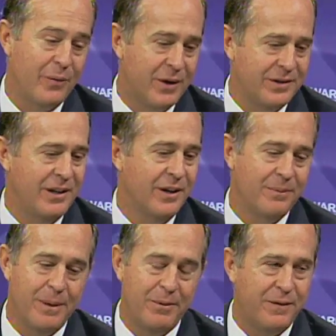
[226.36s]
went, you know,
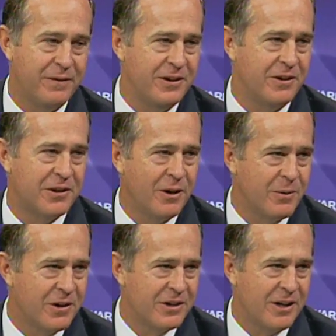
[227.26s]
maybe 50 years ago we
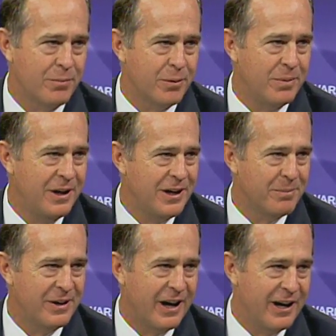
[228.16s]
were a suburb,
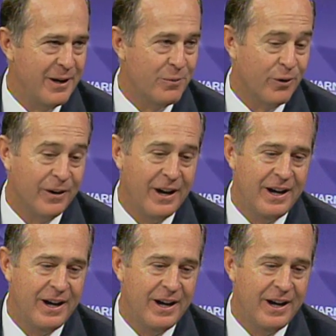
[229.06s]
but not anymore.